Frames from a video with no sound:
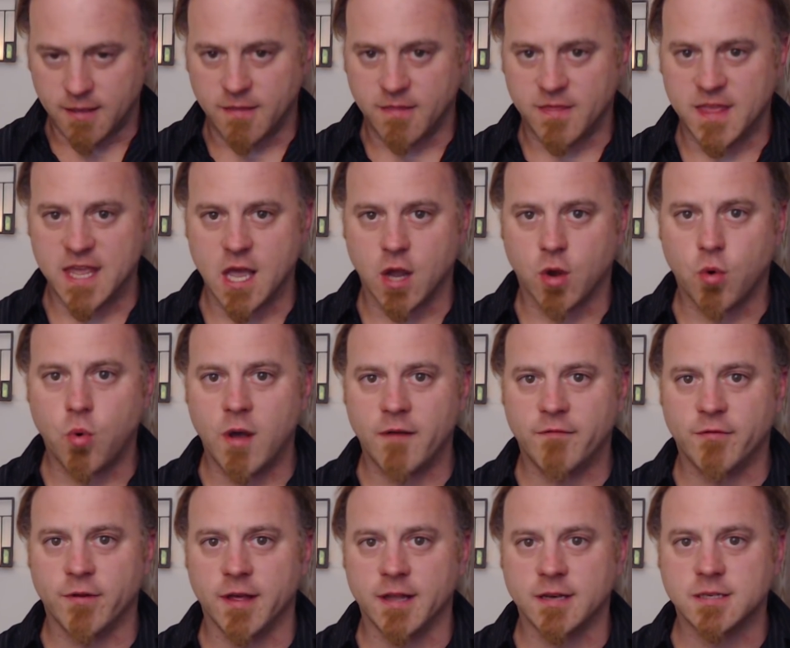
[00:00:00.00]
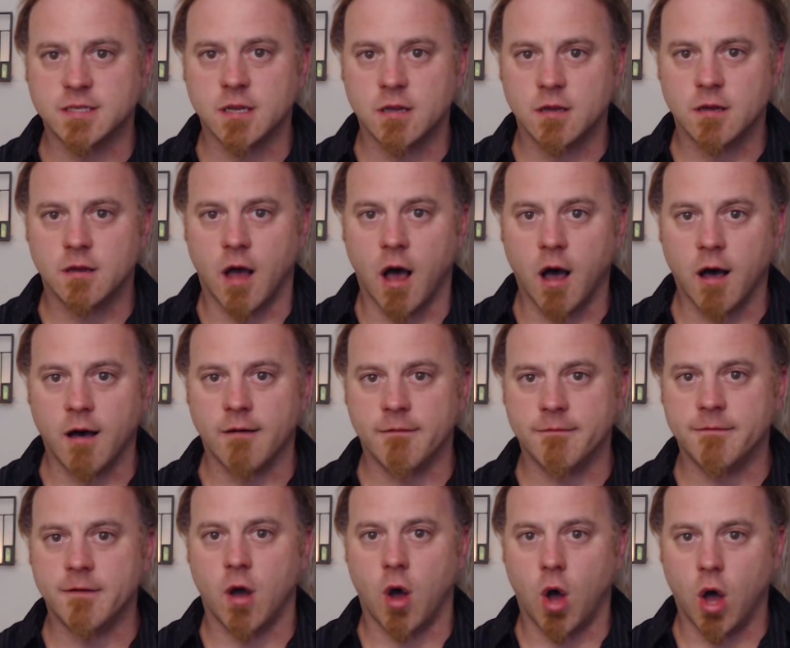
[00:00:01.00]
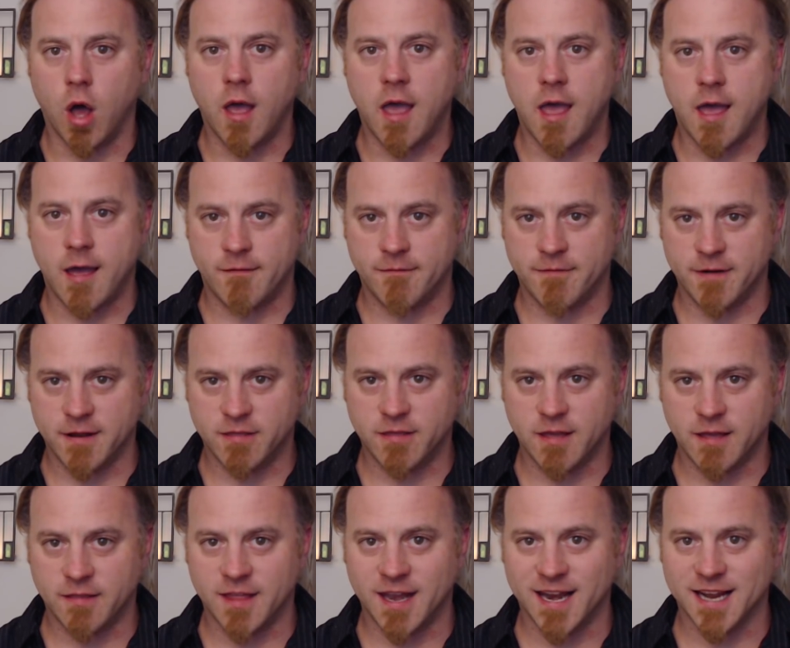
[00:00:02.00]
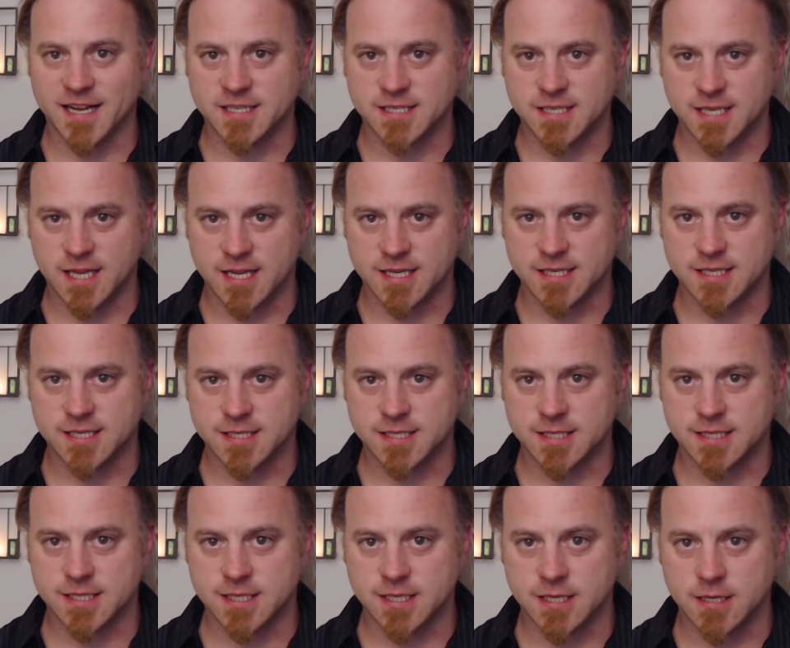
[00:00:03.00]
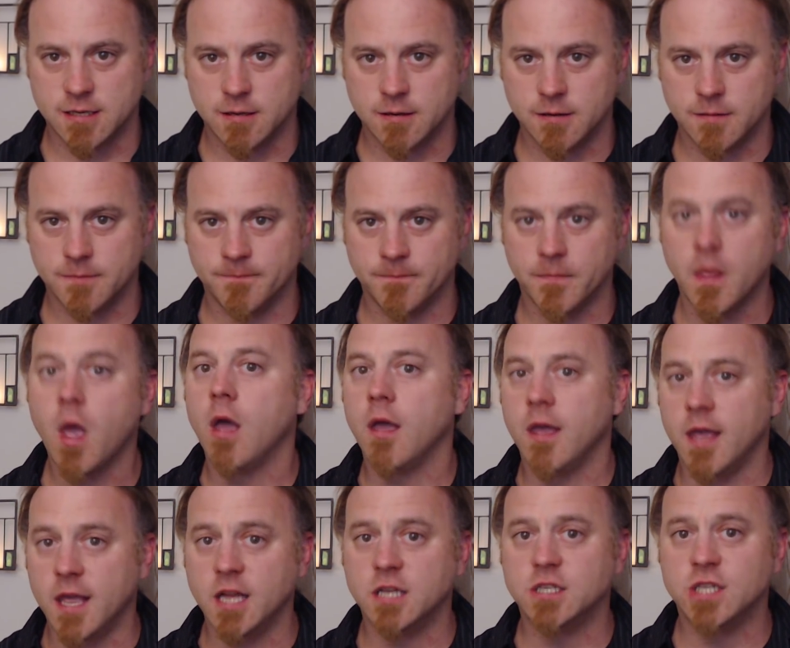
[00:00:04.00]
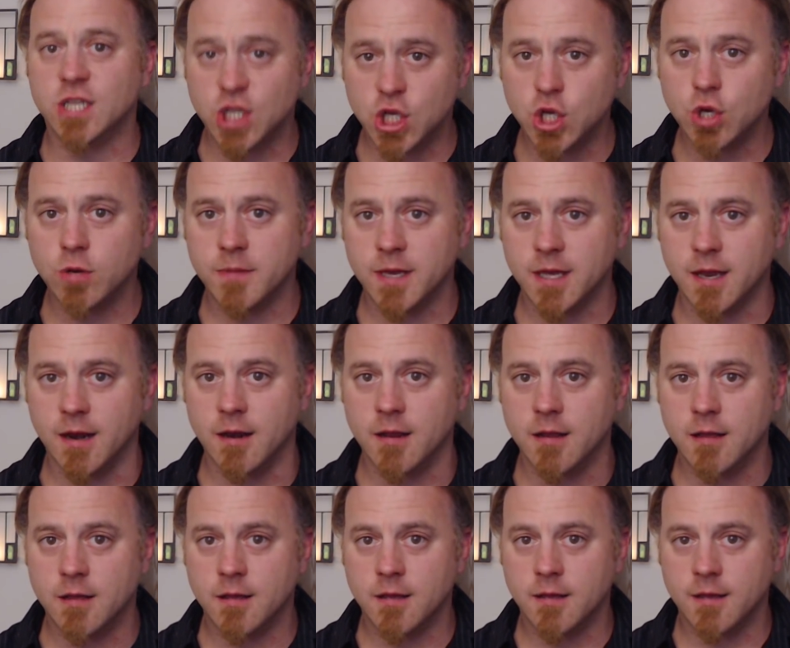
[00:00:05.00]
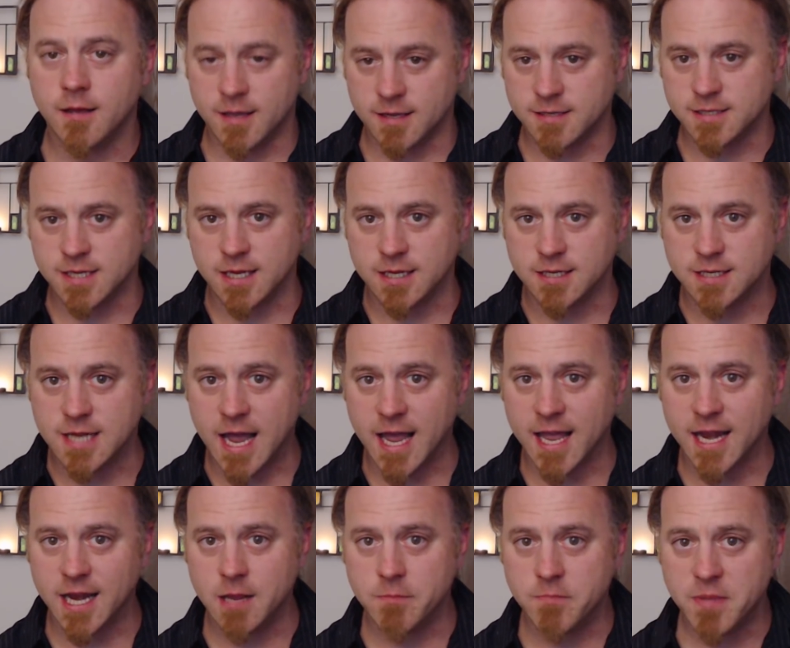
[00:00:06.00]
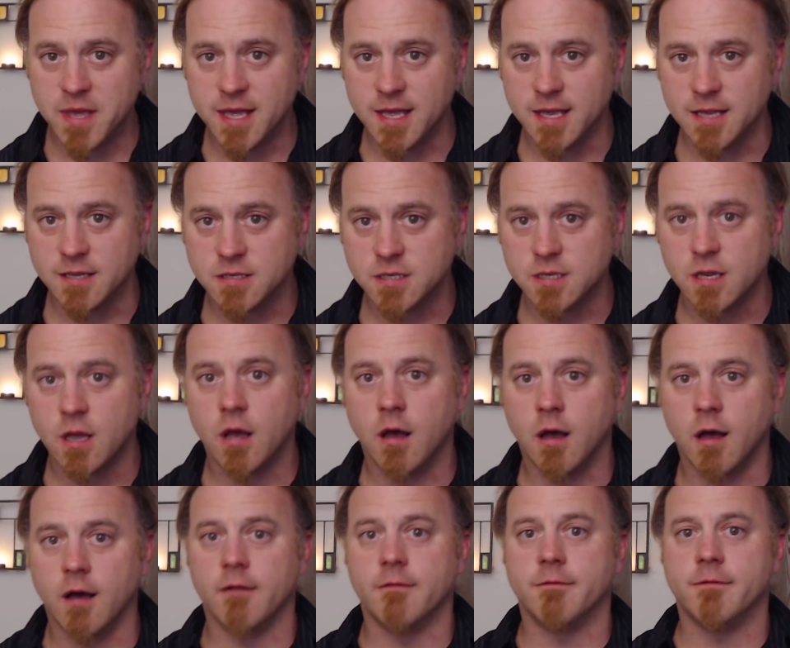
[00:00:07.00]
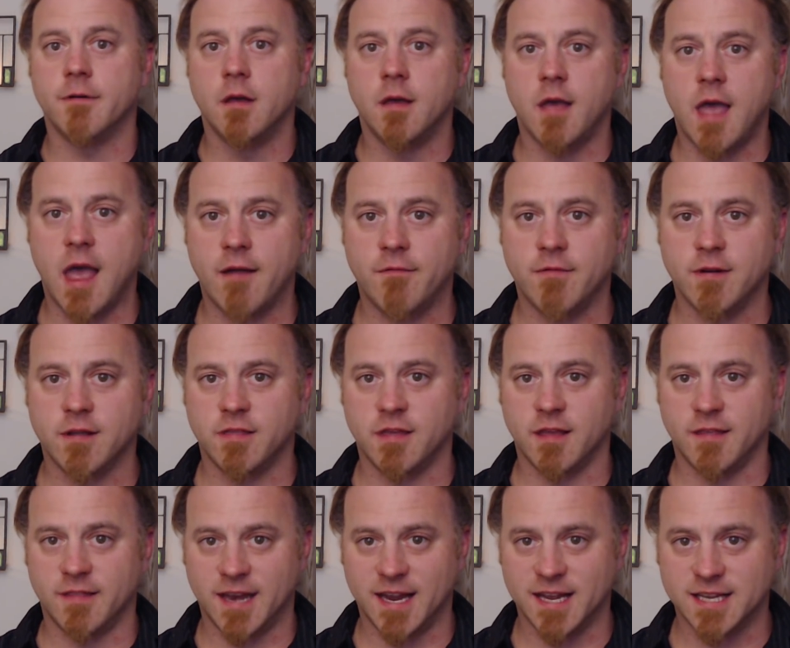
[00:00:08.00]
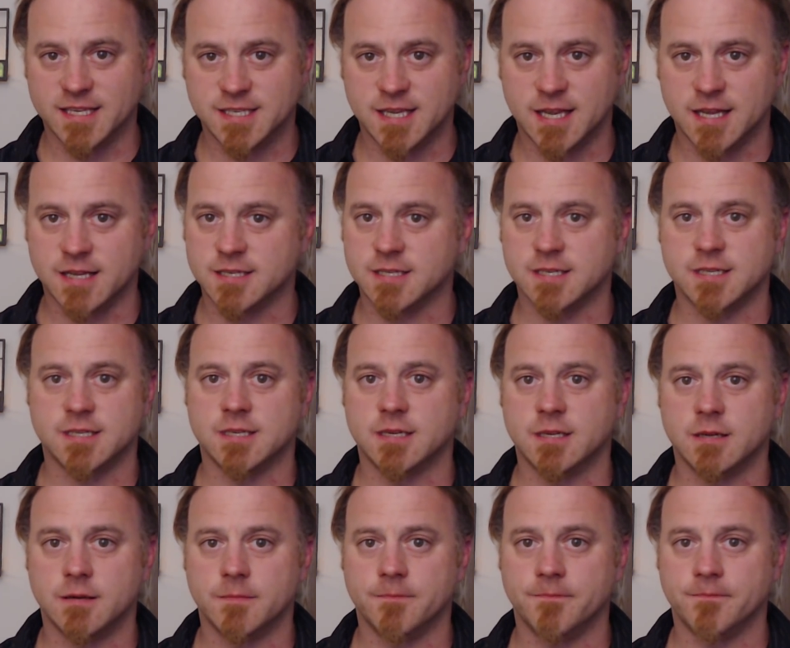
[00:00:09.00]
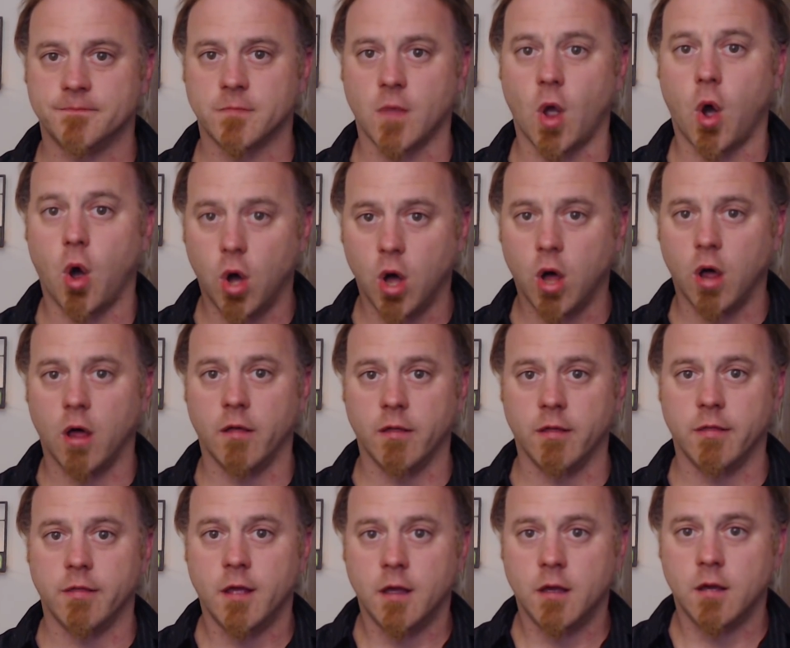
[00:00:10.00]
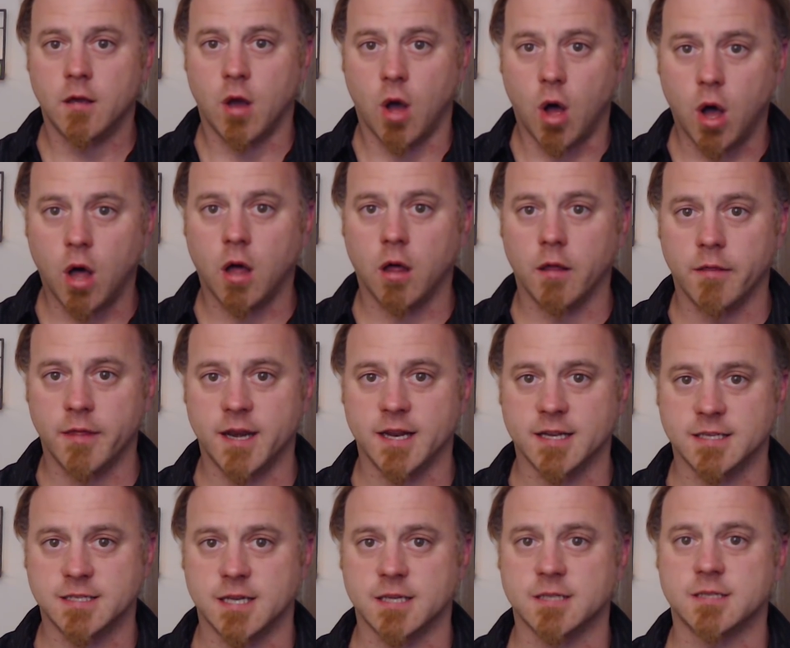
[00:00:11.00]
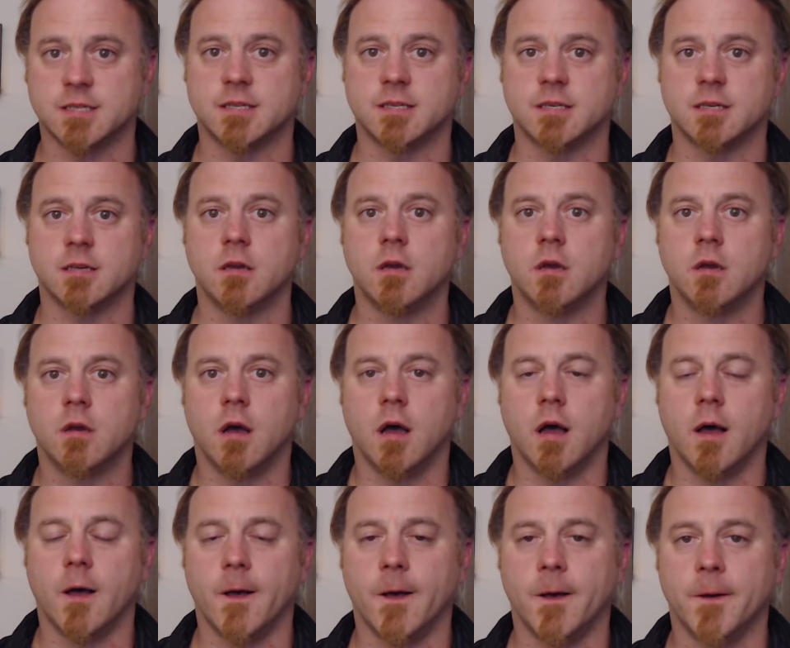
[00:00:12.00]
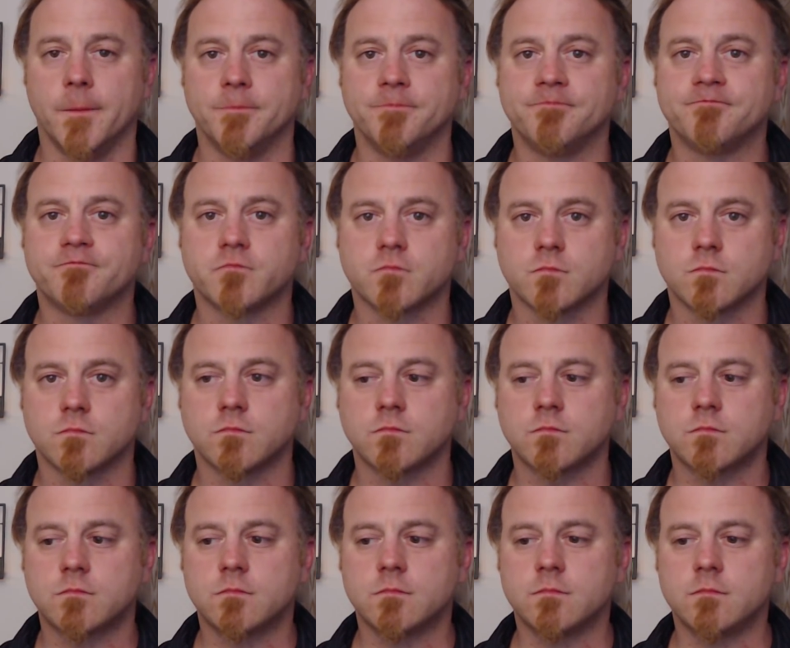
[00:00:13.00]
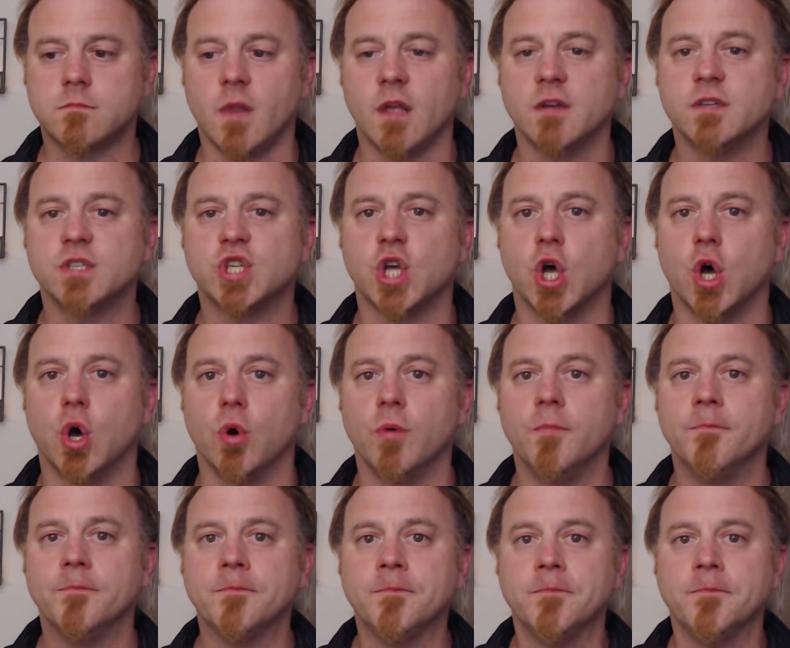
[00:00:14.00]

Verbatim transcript: the equivalent of everything that exists. Each human is a tiny piece of everything that exists, all, all that exists. Um, so,